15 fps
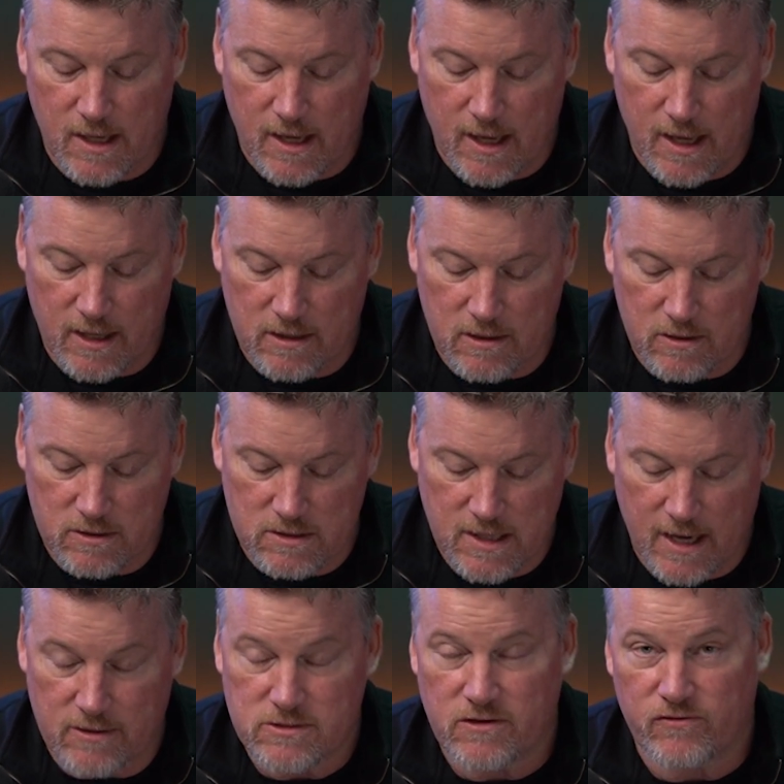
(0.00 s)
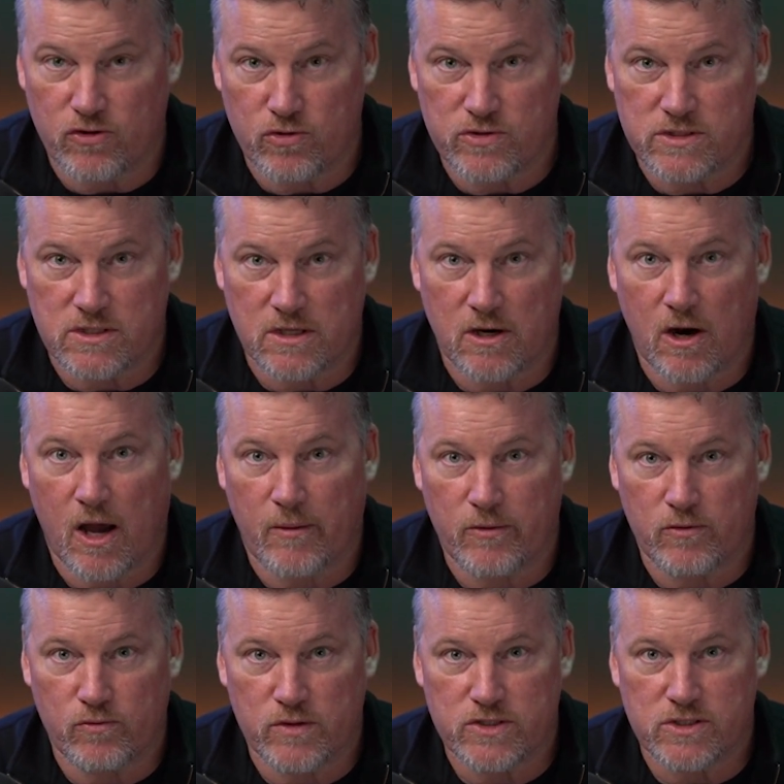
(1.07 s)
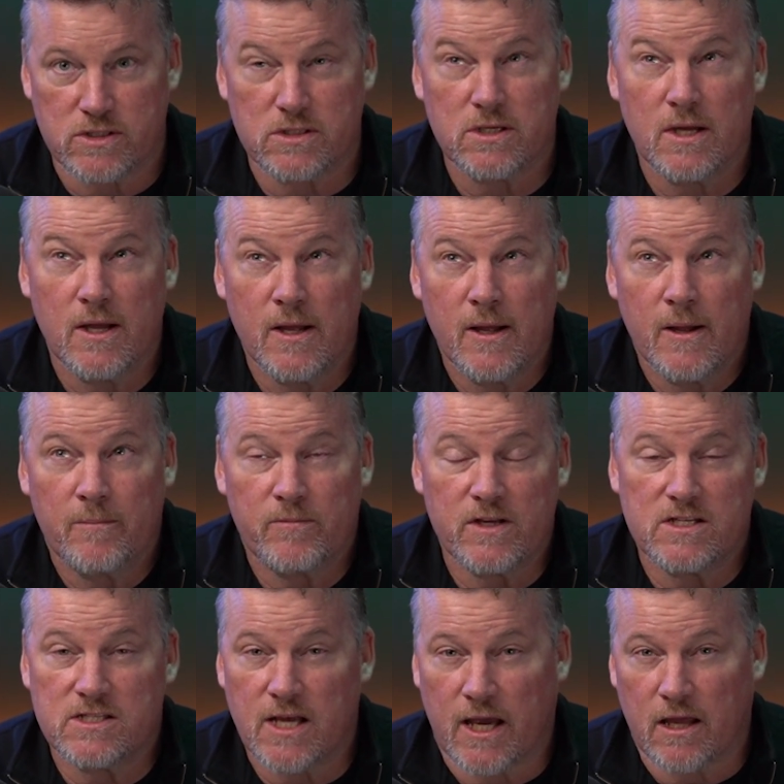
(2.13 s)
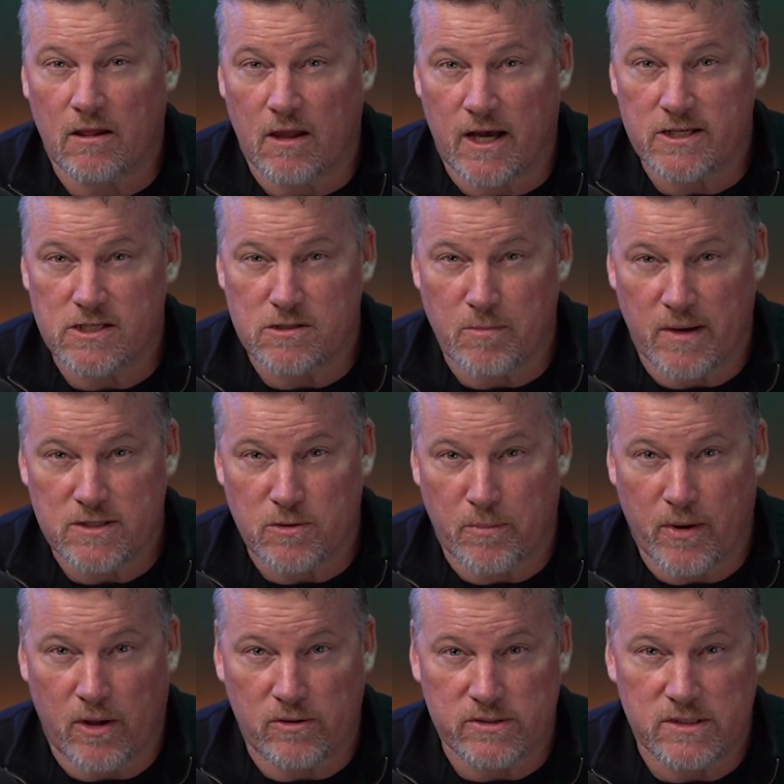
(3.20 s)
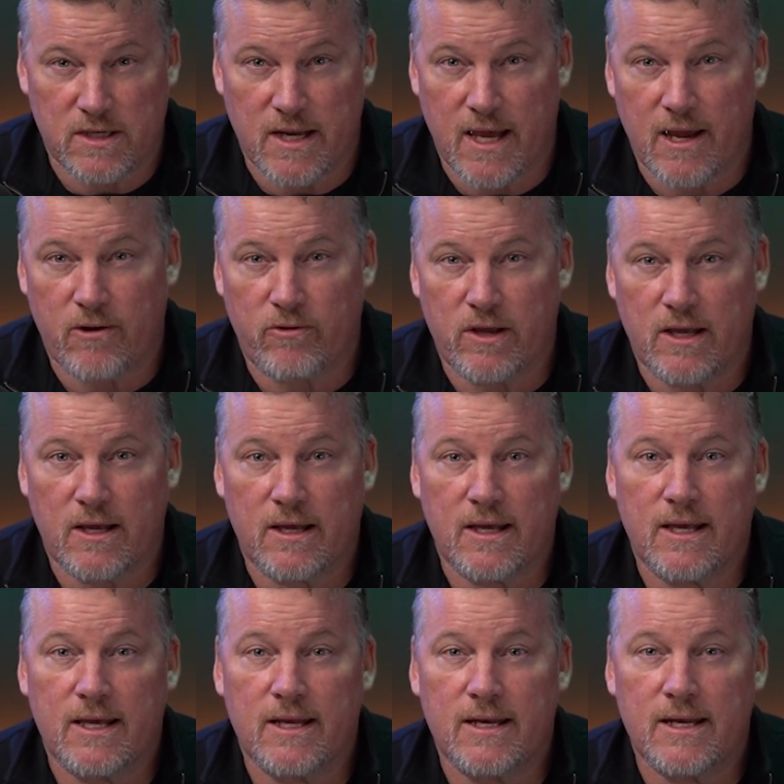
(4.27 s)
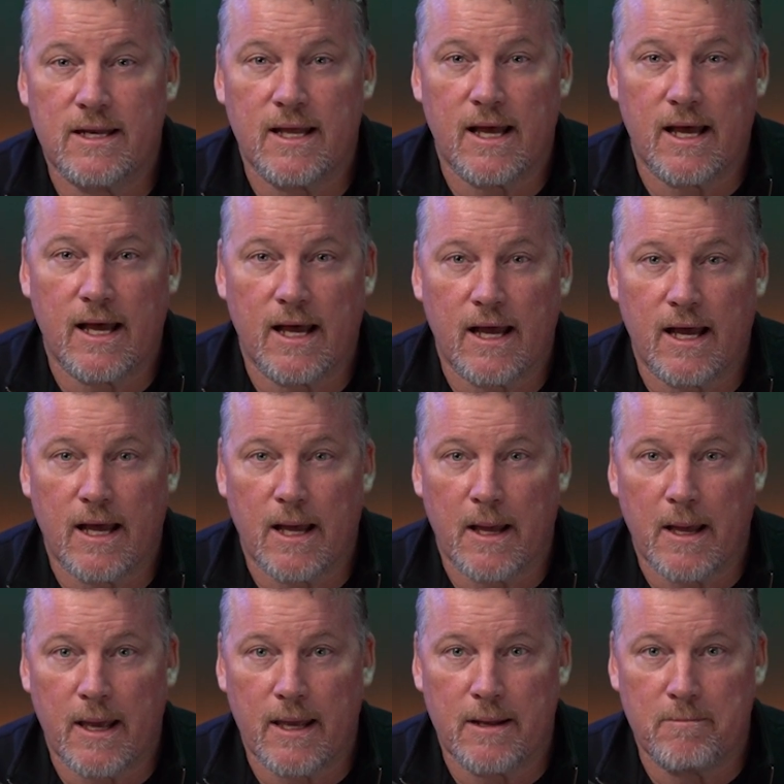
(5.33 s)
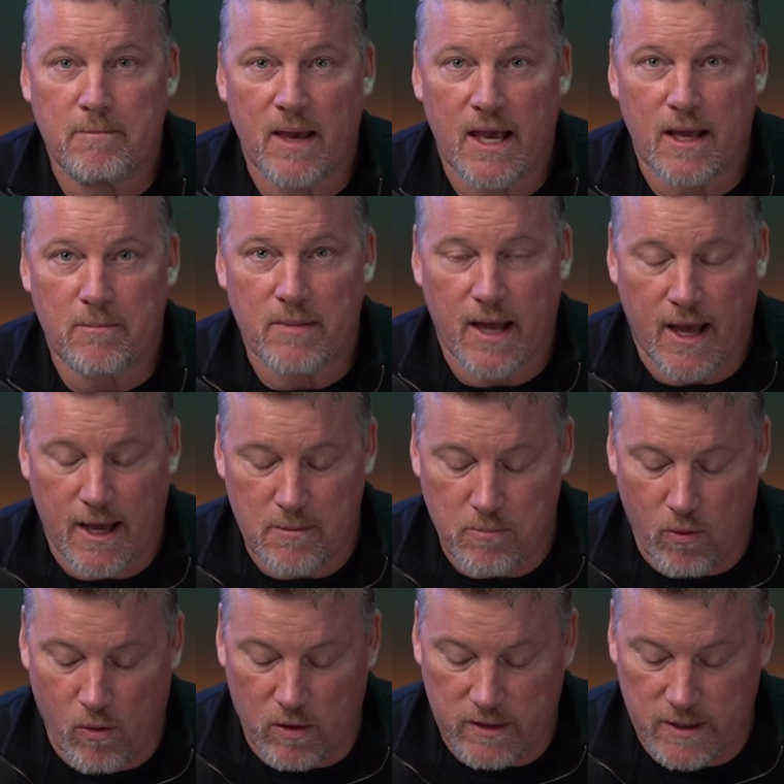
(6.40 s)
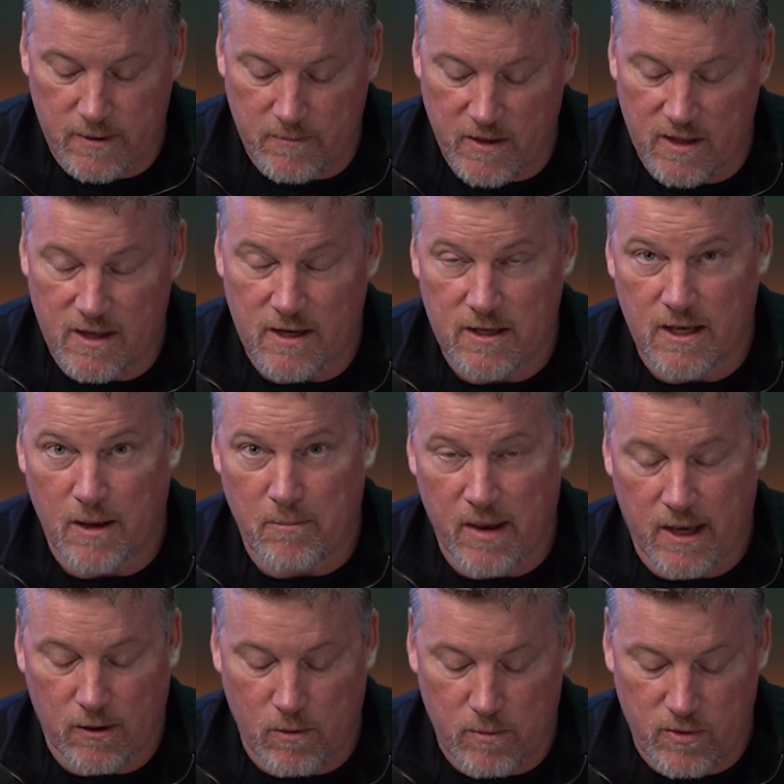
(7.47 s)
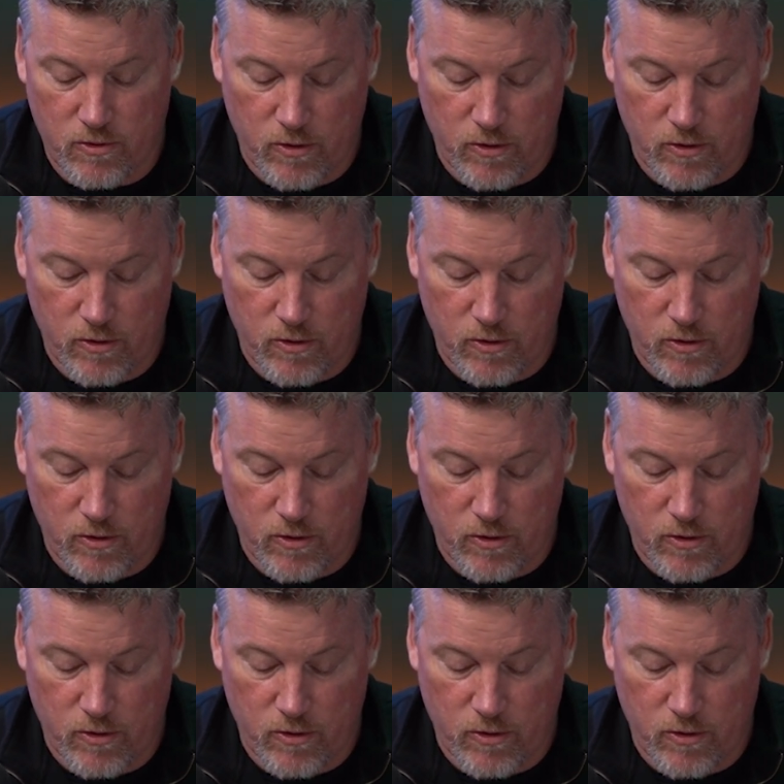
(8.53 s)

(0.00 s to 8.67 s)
the towns of Lewiston and Auburn, which is the second largest metropolitan area in Maine behind Portland. And then you got Bangor